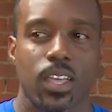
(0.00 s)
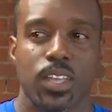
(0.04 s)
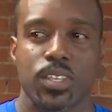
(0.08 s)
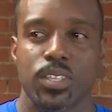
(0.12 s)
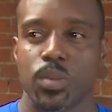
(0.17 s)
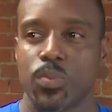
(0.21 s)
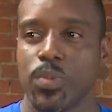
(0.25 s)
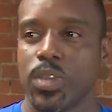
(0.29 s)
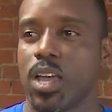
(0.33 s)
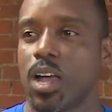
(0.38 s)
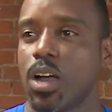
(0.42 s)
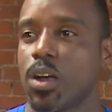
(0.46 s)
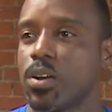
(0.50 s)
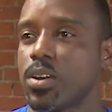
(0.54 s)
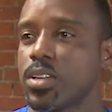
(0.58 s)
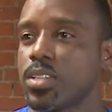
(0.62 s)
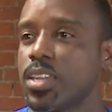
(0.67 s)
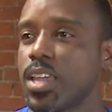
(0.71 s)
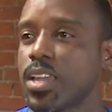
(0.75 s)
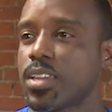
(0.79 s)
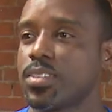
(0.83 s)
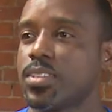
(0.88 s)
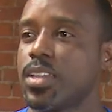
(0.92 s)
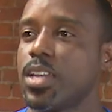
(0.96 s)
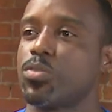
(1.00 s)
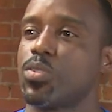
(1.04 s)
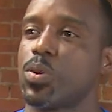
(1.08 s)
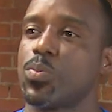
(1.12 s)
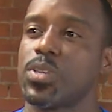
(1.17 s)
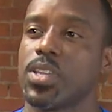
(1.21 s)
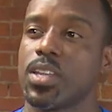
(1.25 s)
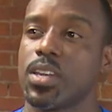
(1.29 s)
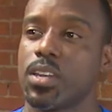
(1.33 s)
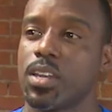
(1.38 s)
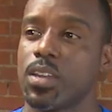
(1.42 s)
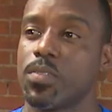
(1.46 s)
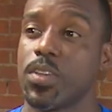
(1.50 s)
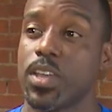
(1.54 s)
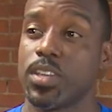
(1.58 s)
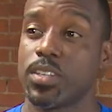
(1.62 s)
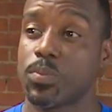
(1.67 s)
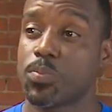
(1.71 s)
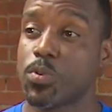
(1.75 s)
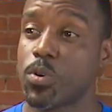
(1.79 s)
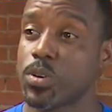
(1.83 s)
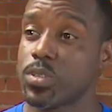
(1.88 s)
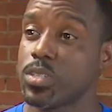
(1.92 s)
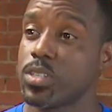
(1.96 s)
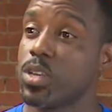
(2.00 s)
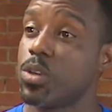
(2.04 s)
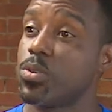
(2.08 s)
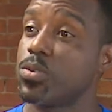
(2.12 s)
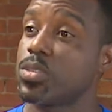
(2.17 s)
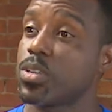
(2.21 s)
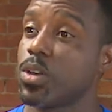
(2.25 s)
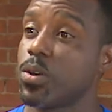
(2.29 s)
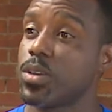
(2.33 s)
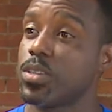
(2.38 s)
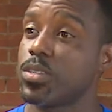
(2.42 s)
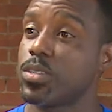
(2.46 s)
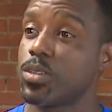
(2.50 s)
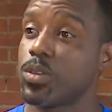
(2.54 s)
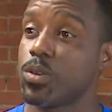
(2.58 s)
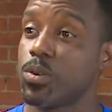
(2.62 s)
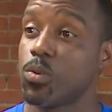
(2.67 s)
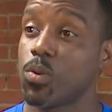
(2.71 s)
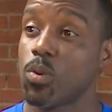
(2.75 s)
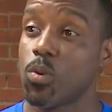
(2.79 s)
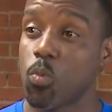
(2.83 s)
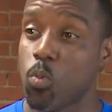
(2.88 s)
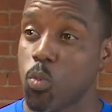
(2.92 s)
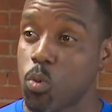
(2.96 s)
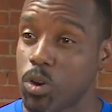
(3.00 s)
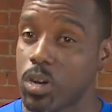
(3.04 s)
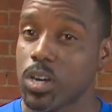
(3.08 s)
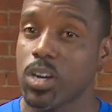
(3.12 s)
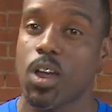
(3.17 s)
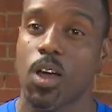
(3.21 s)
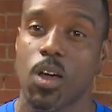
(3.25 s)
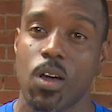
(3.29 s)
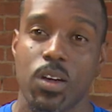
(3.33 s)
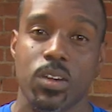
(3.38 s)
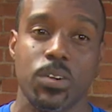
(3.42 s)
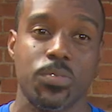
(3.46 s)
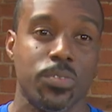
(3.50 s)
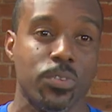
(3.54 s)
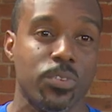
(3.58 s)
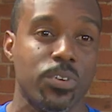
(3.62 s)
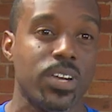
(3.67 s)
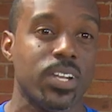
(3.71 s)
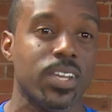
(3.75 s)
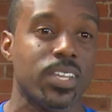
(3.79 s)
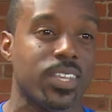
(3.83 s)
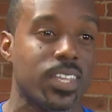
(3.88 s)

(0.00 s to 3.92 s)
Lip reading: to be our next state representative is the person who's going to work harder for it,